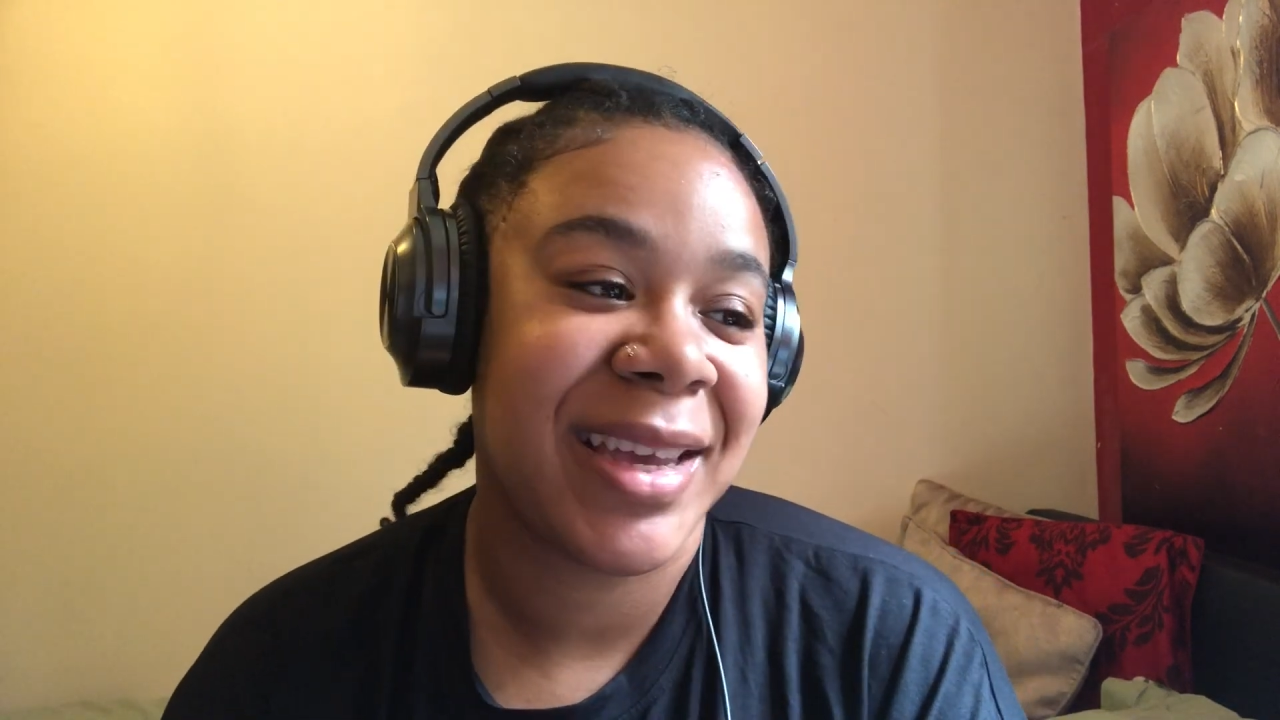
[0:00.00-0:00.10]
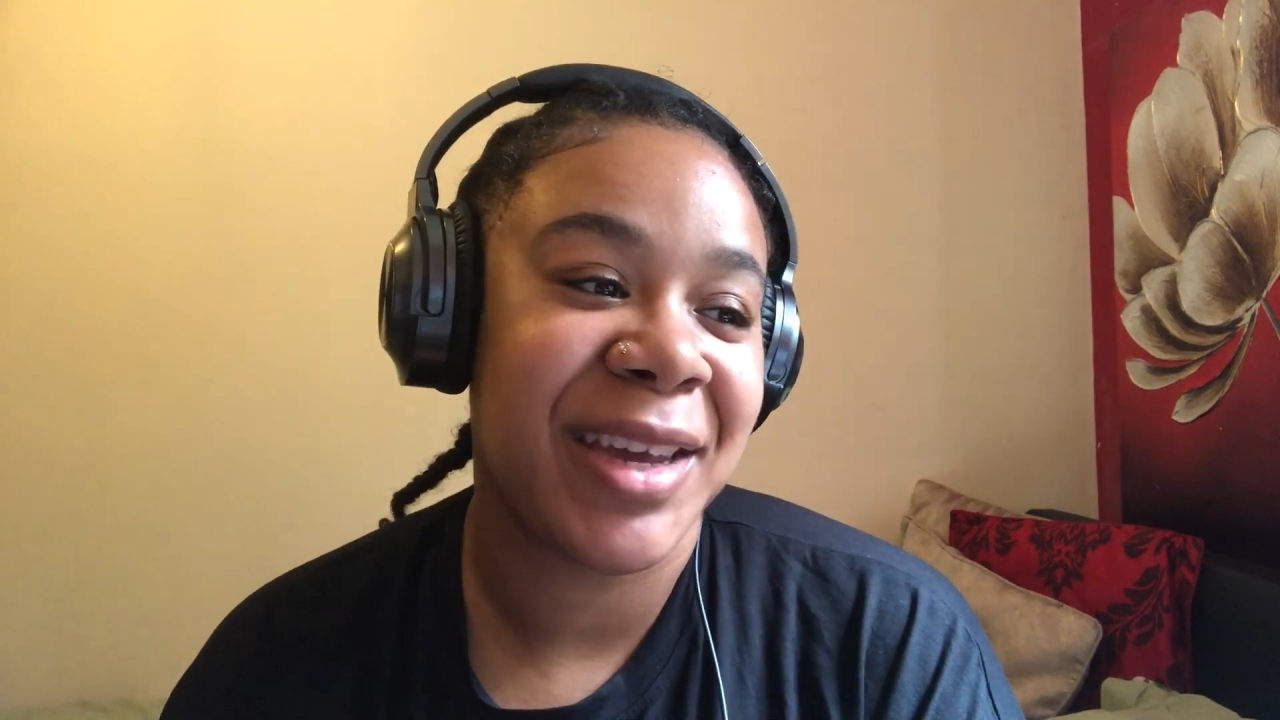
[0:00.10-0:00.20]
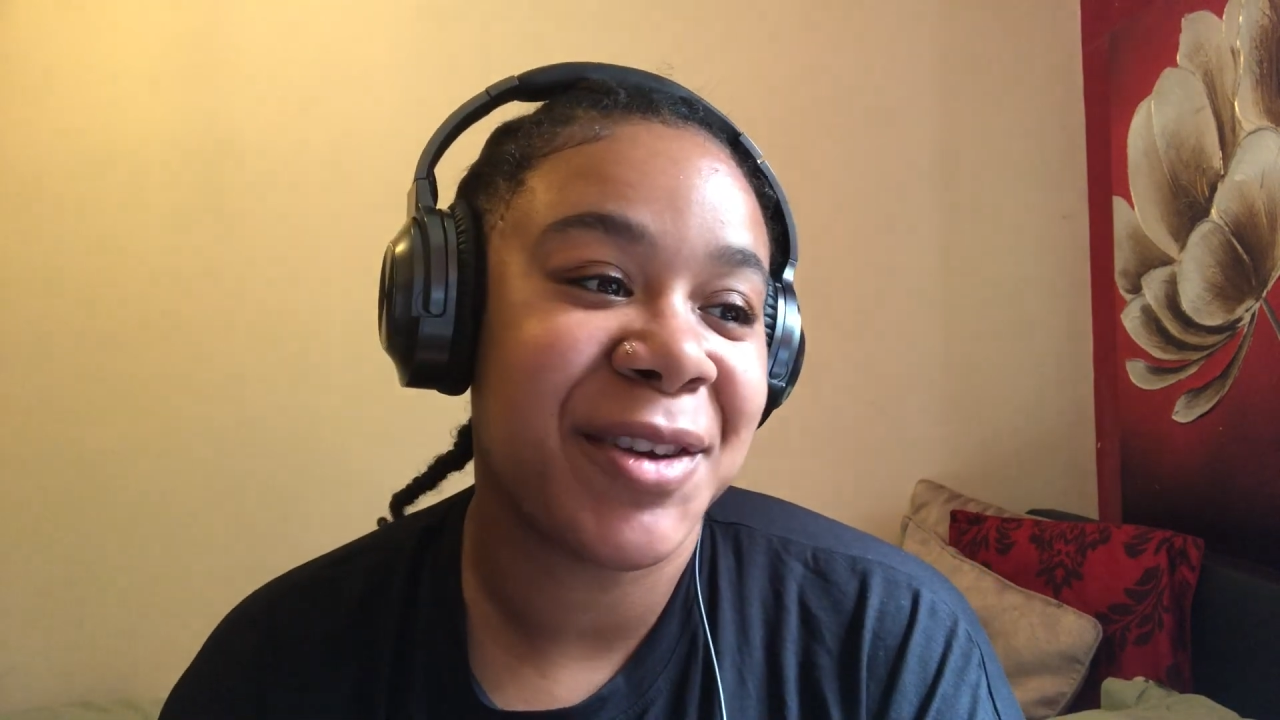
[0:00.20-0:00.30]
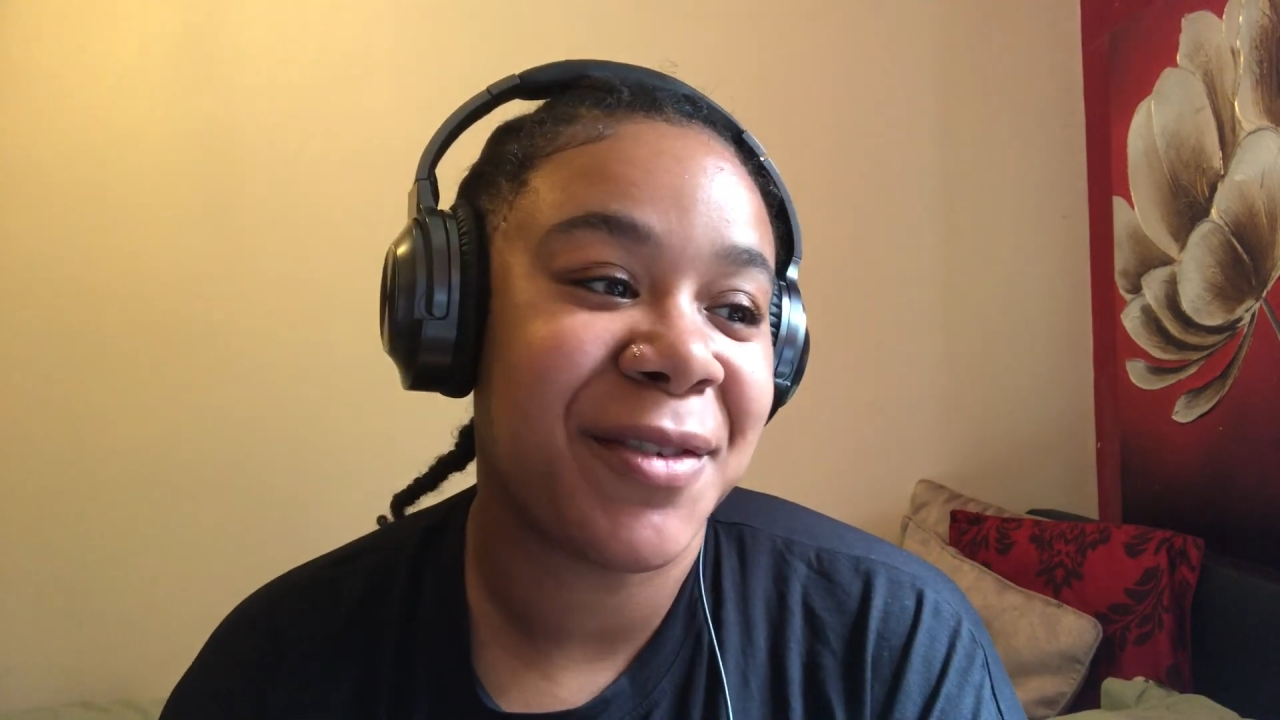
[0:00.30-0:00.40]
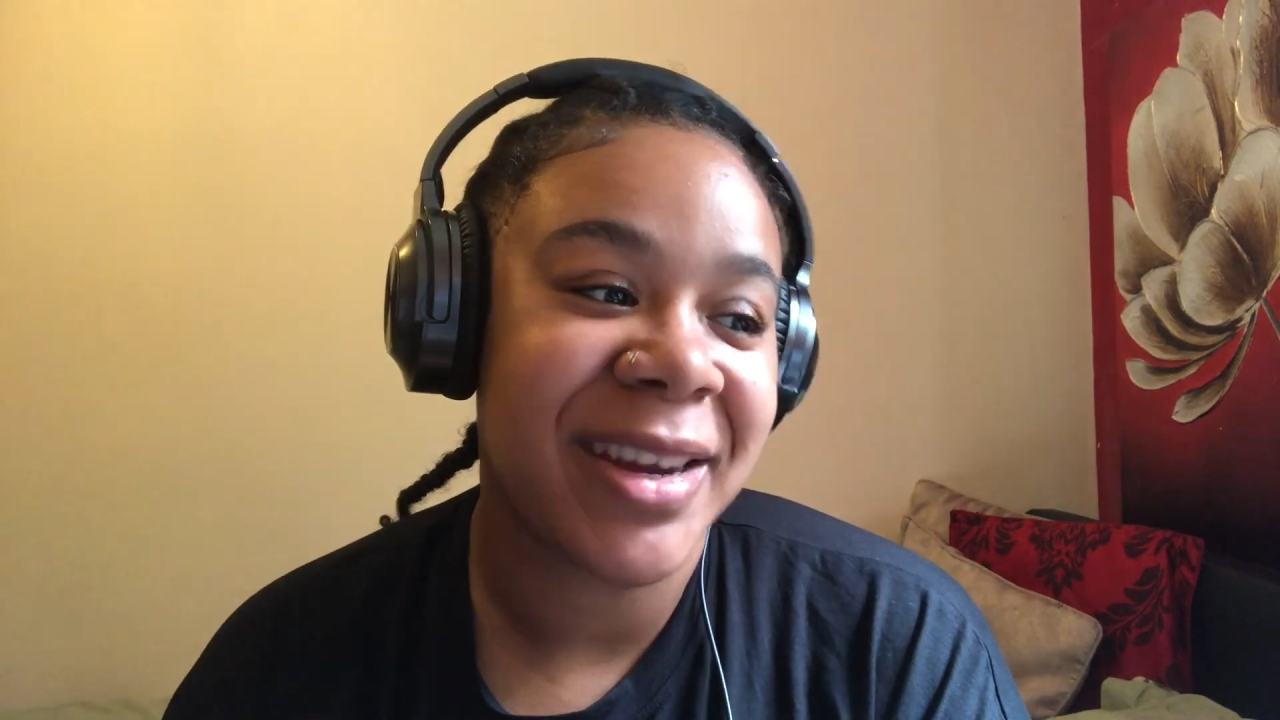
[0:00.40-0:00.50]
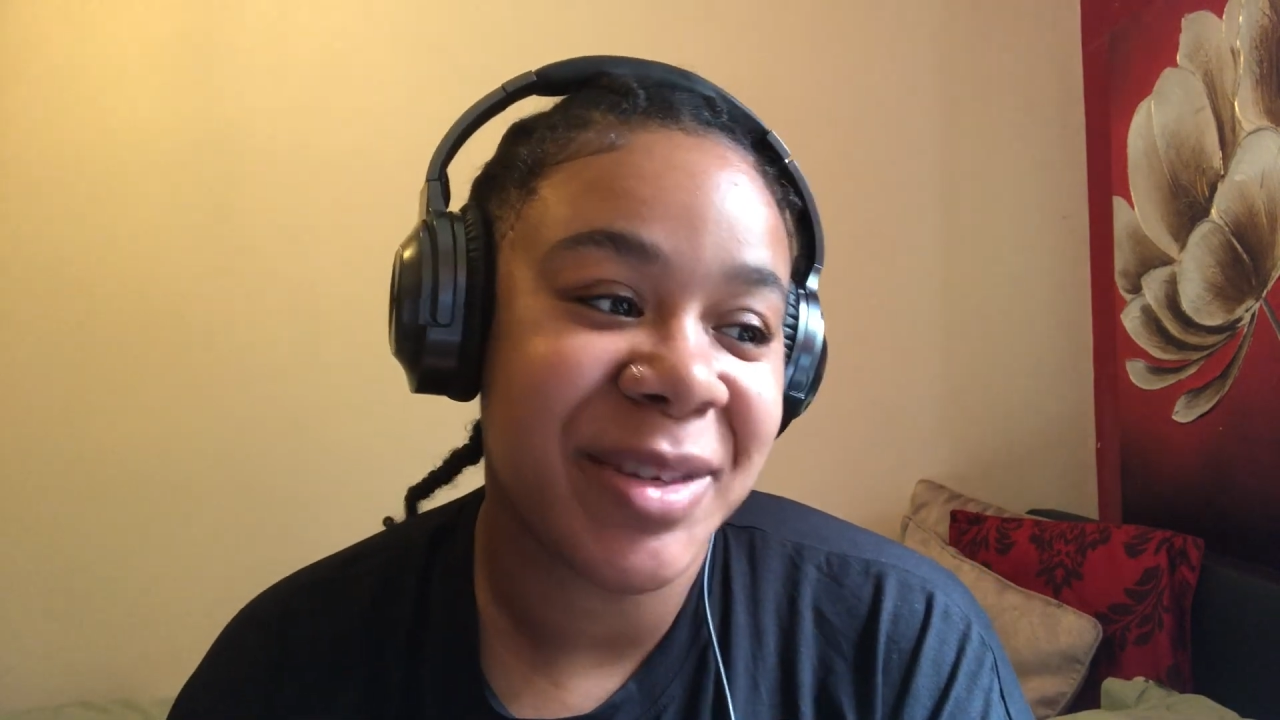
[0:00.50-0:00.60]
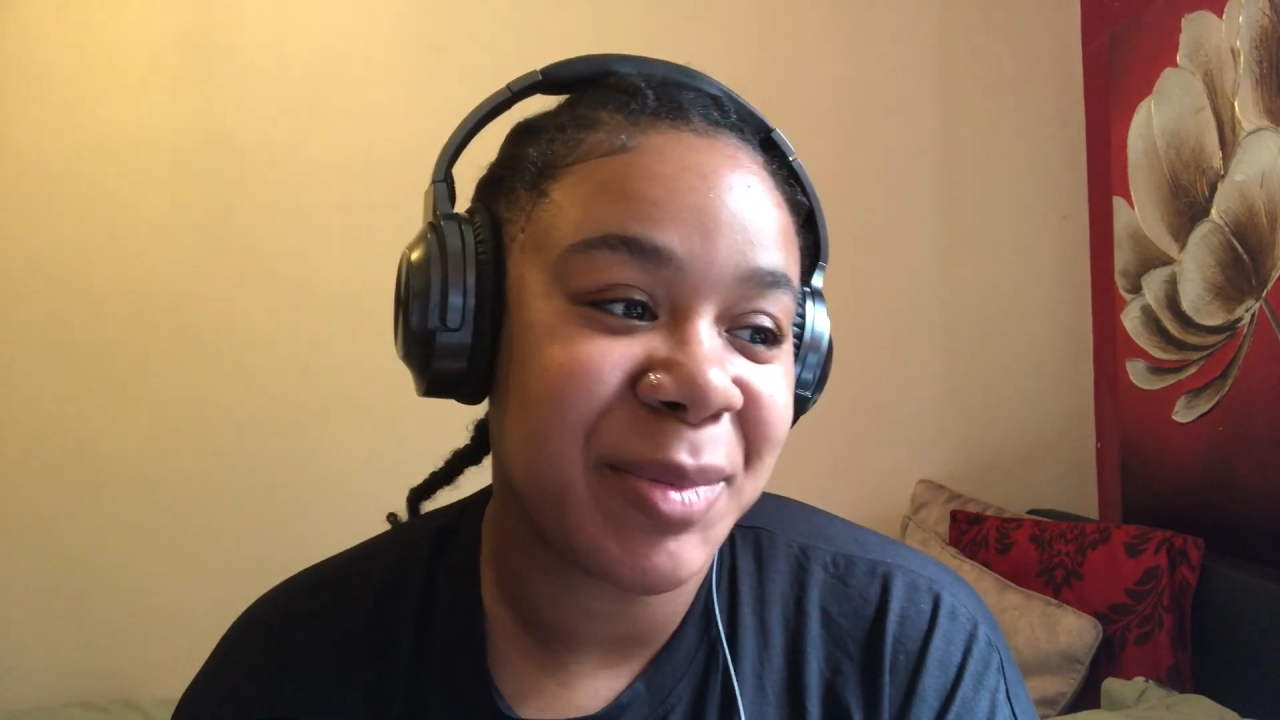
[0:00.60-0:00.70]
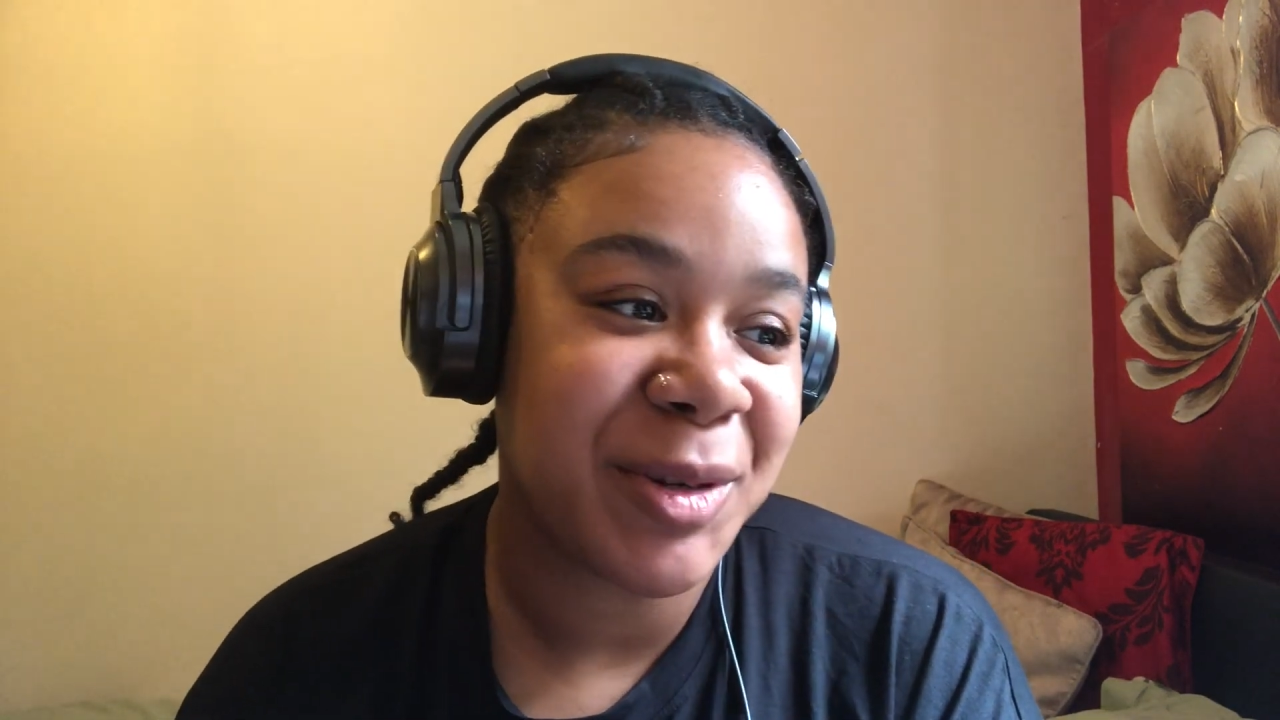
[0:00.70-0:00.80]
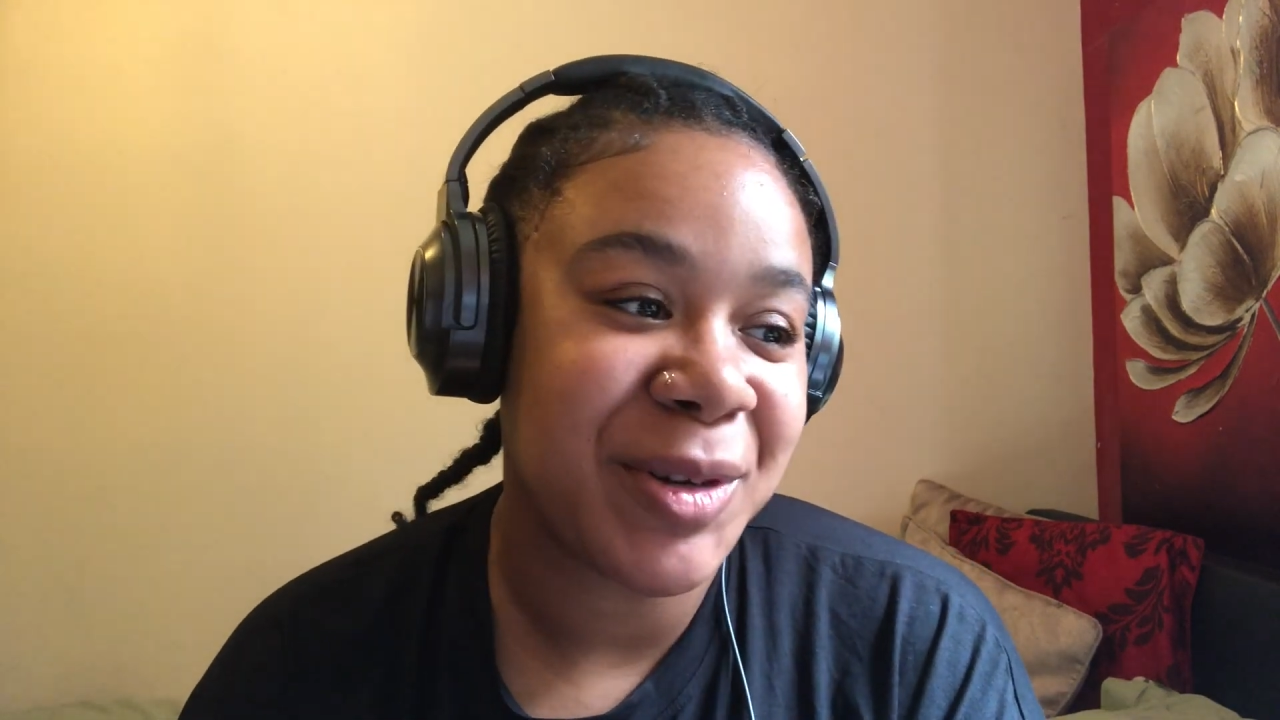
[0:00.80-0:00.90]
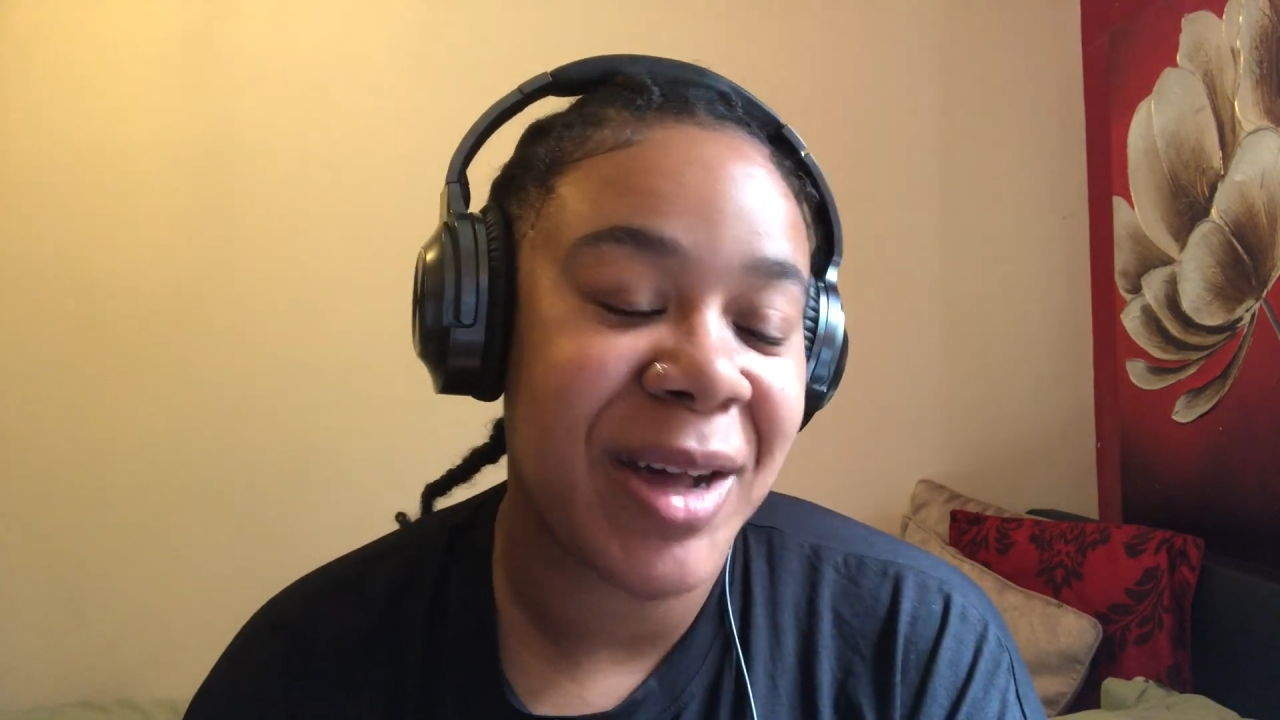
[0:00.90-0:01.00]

incredible.